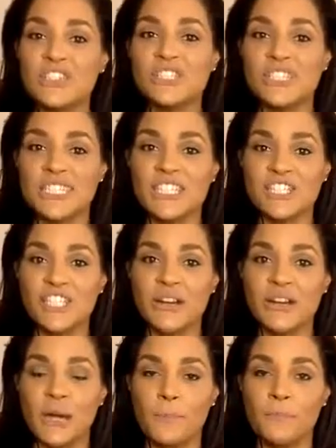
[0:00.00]
your
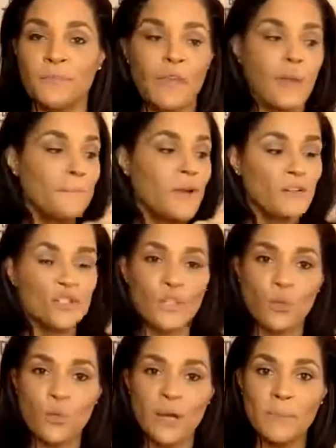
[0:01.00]
SendShare up. Post
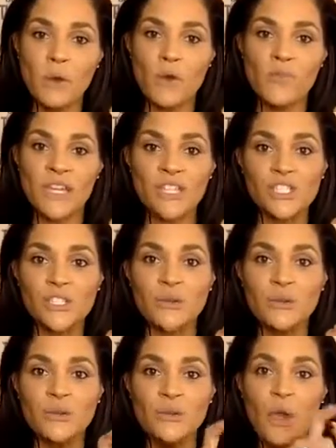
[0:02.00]
your one
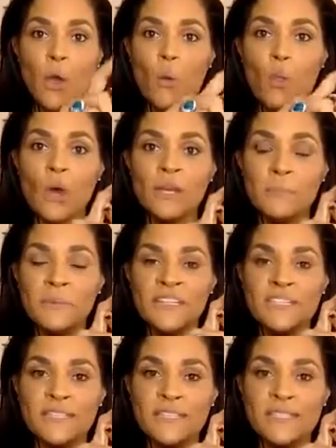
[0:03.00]
motivational, one
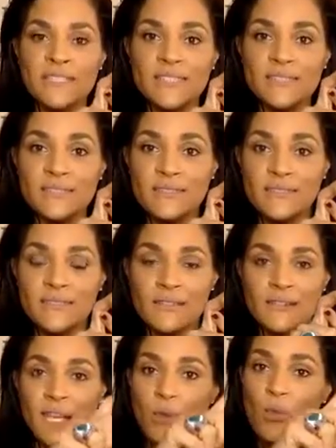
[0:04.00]
business,
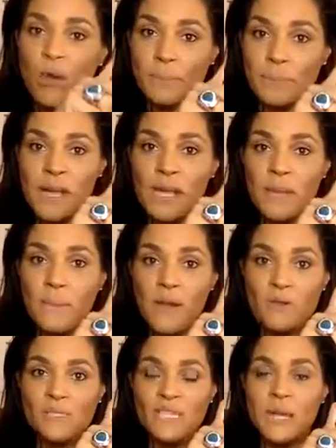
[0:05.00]
and one product
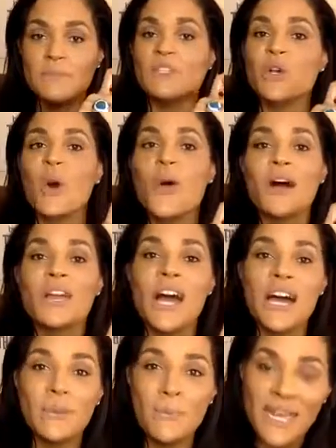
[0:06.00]
post up to go out
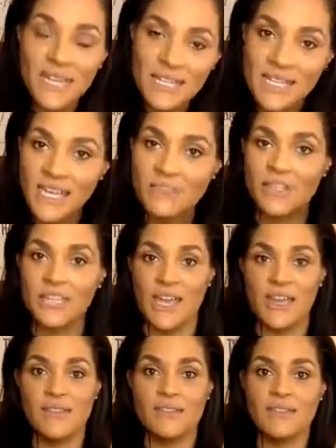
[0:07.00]
automatically every
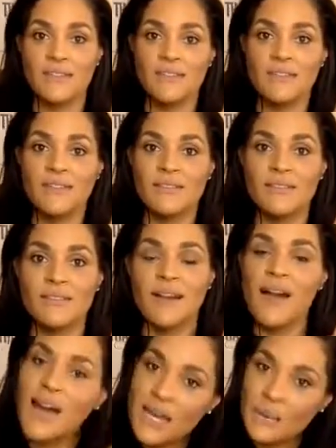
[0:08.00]
day.
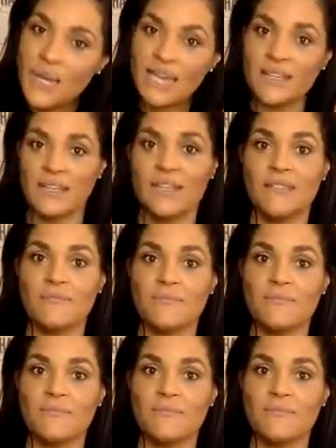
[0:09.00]
Automatically.